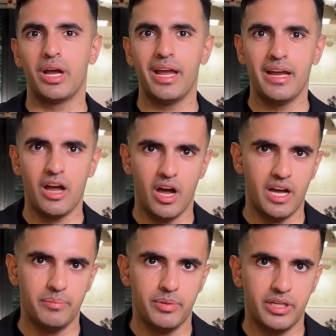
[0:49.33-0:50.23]

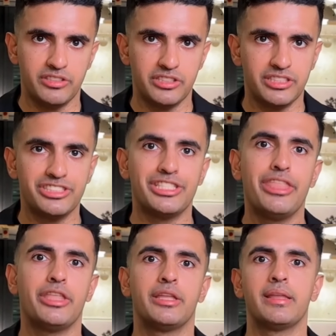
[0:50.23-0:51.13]
AI personal
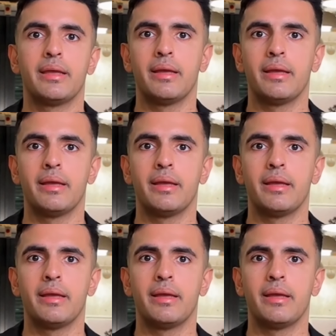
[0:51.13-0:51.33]
assistant.